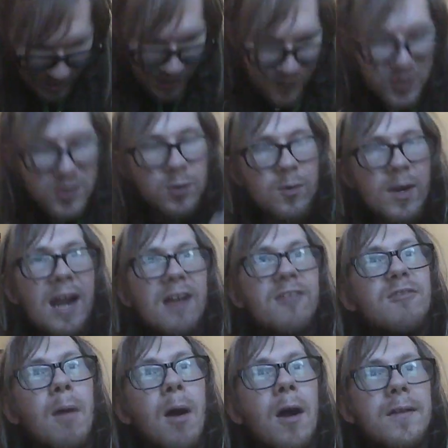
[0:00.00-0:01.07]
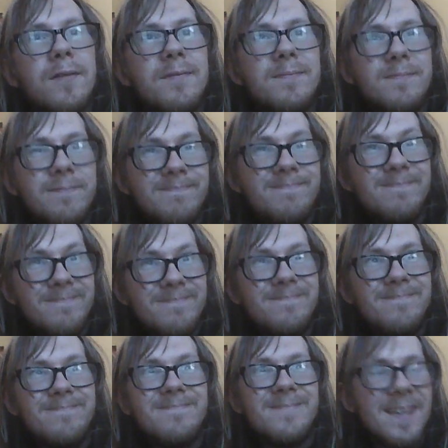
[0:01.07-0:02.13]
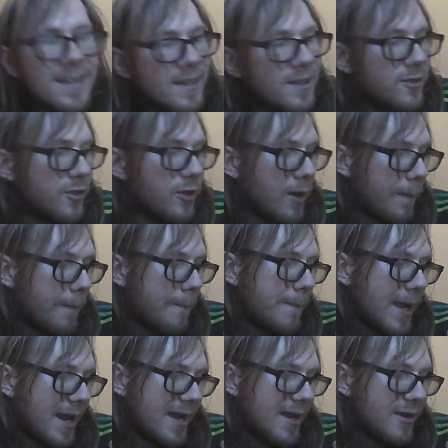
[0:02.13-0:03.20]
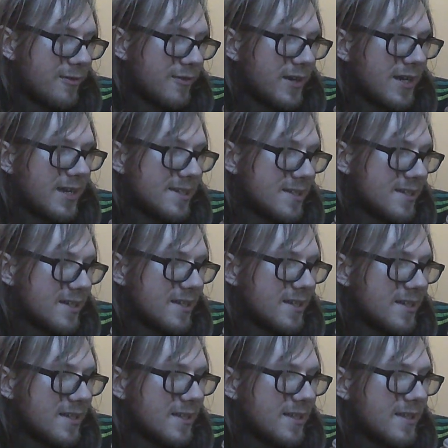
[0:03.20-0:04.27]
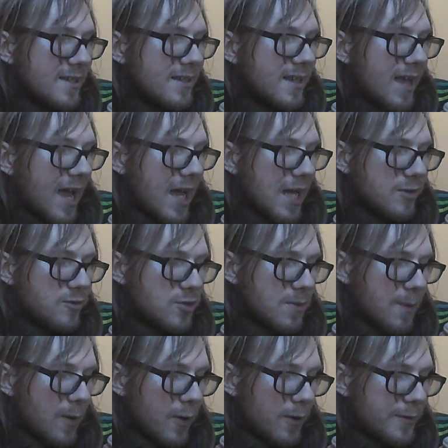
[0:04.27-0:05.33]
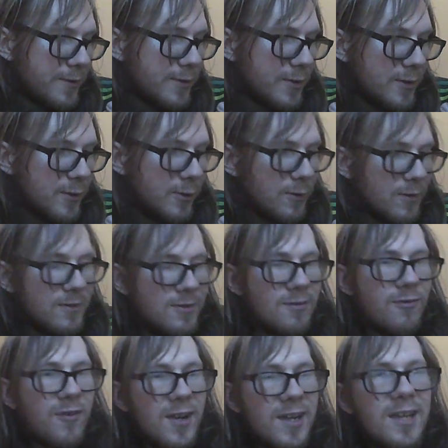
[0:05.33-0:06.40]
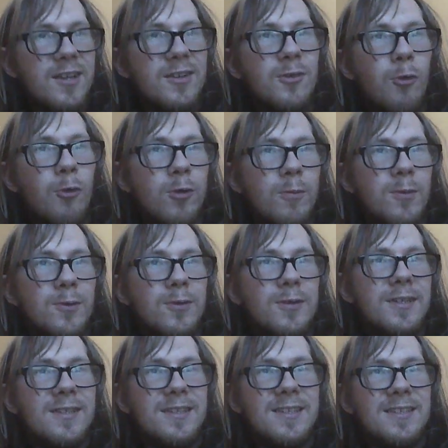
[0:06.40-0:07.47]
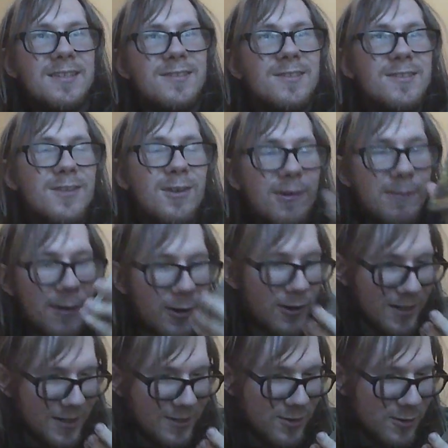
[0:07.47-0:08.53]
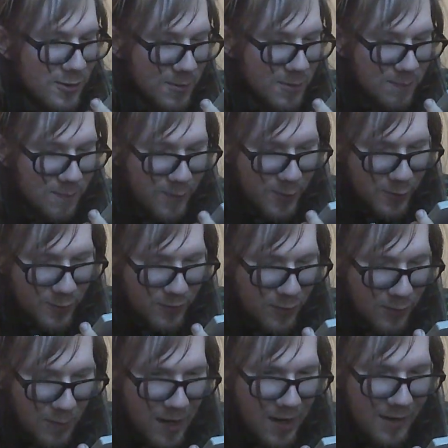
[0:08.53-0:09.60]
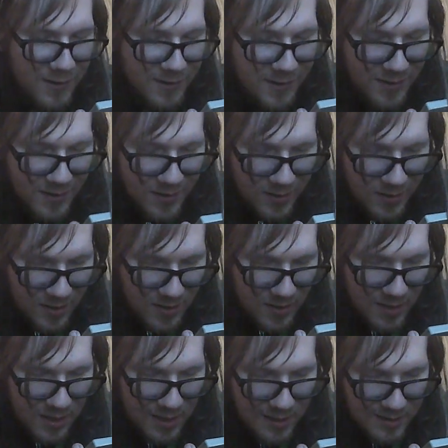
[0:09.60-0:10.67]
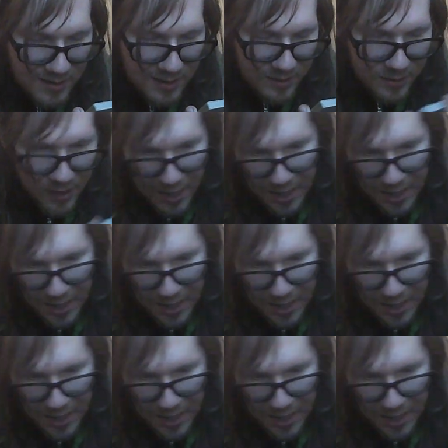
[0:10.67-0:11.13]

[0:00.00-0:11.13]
have Seraphmon, the Mega fucking Angemon, who is fucking adorable looking in this. Just, oh my god, he's such a beautiful man. And that's an